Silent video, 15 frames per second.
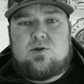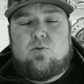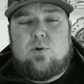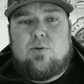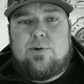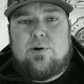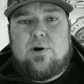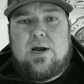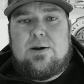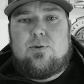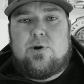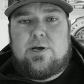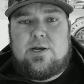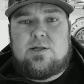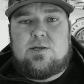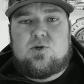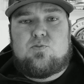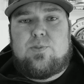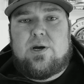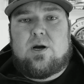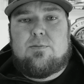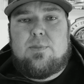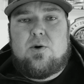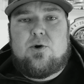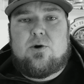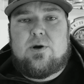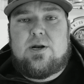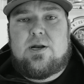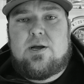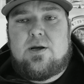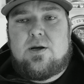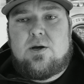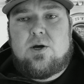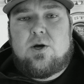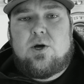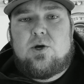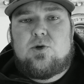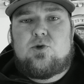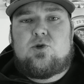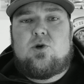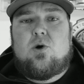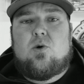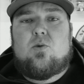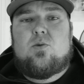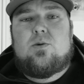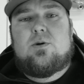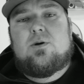to where we were able to get this bigger motor in. So